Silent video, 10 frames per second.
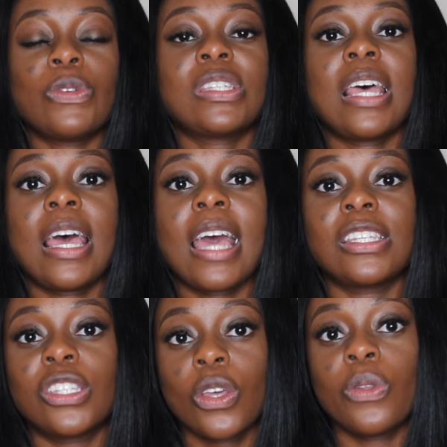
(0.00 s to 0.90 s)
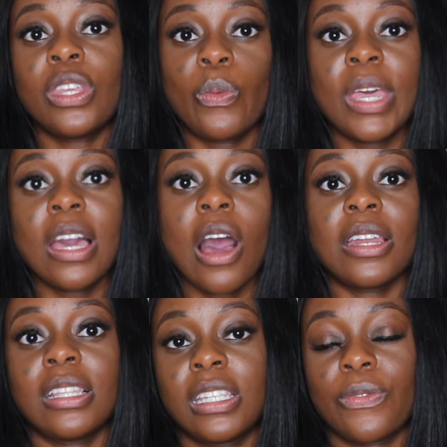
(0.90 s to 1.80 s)
it was that I sewed the wig
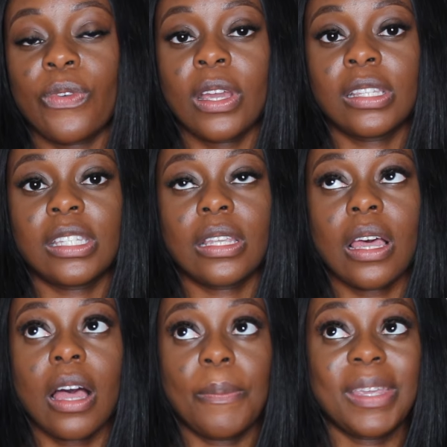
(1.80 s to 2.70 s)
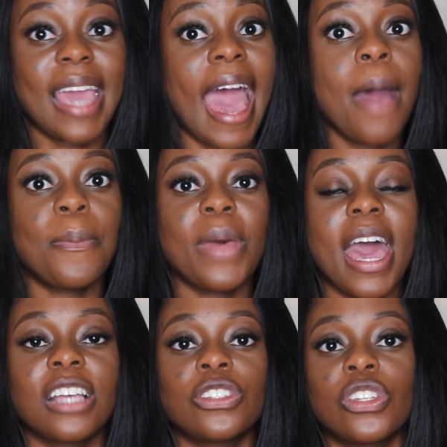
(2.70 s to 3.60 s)
on a different cap. I
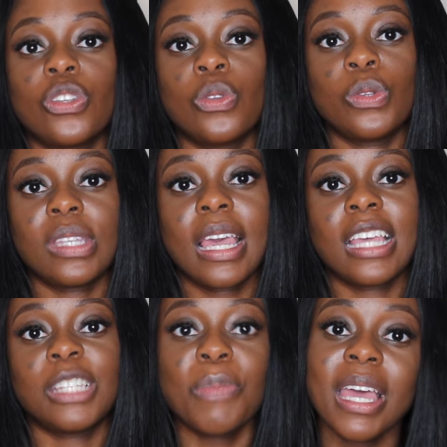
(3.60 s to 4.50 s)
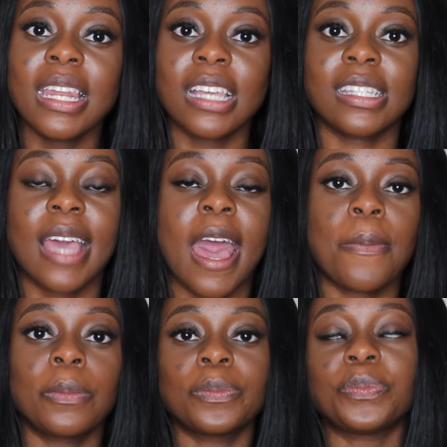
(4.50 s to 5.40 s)
actually used a spandex
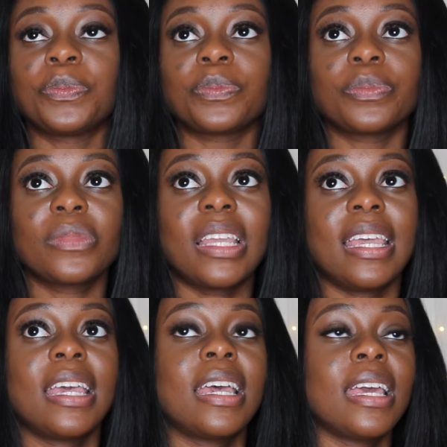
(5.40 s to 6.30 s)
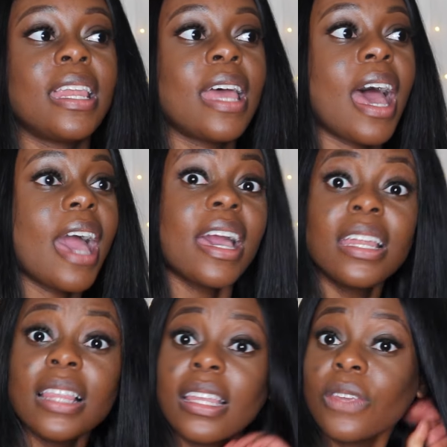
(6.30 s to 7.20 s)
cap, and I kind
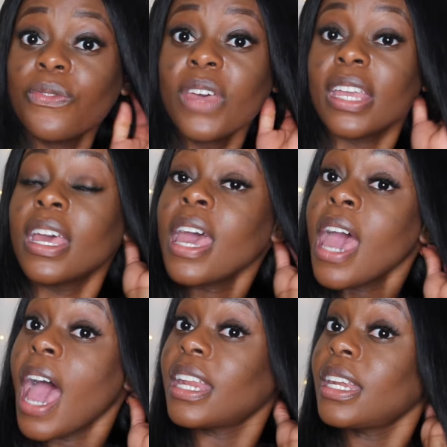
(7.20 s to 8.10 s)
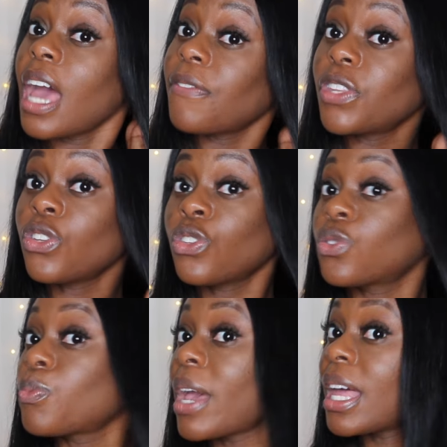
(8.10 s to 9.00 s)
of like the fit. I didn't have to
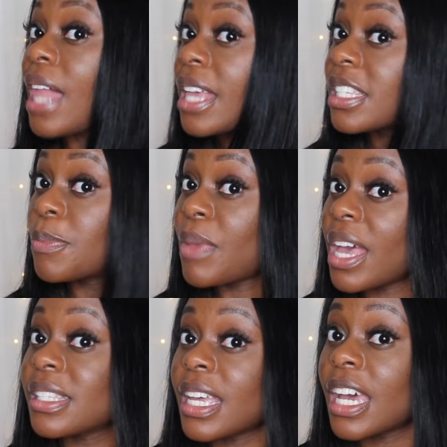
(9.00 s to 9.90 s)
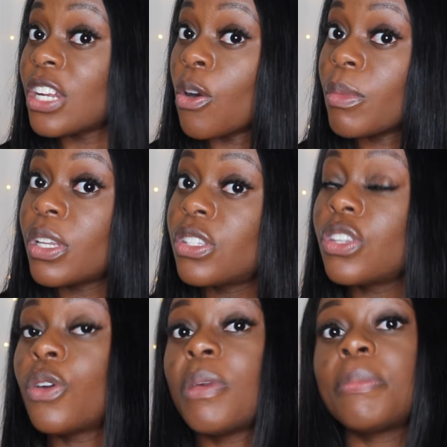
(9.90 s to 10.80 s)
use my elastic bands like I normally
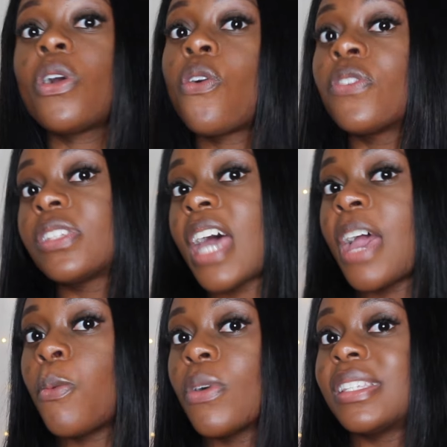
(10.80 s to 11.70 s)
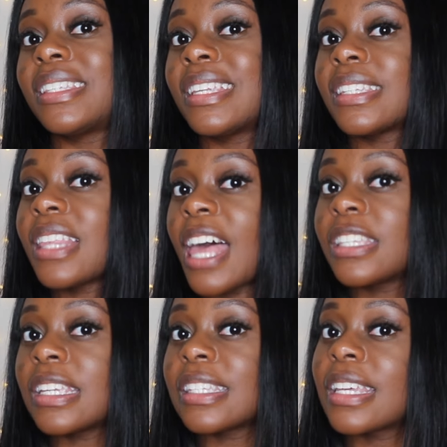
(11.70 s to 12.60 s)
do. Maybe over time, once this
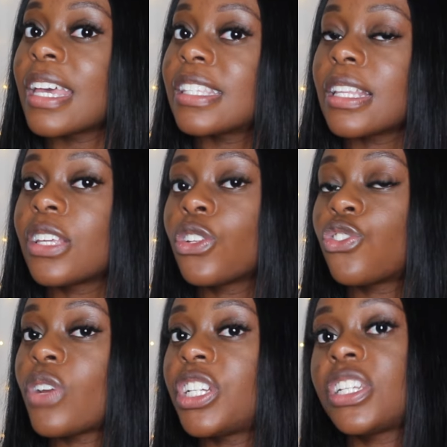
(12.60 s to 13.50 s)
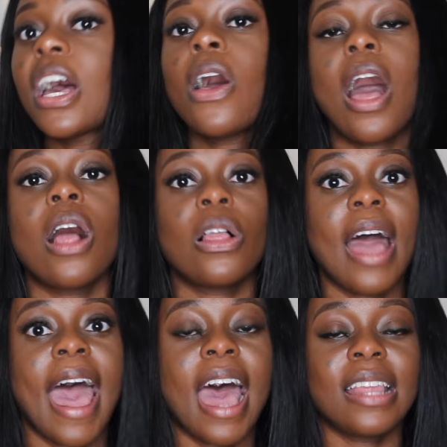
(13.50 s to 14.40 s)
elastic gets a little stretched out, I'll
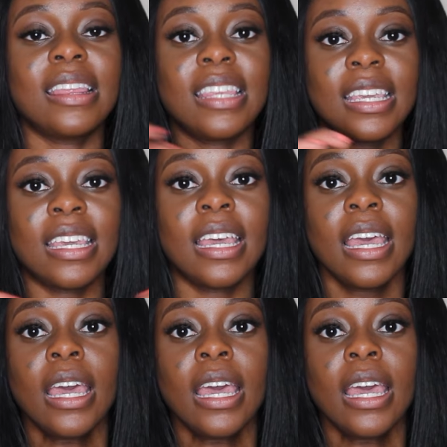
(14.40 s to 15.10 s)
add the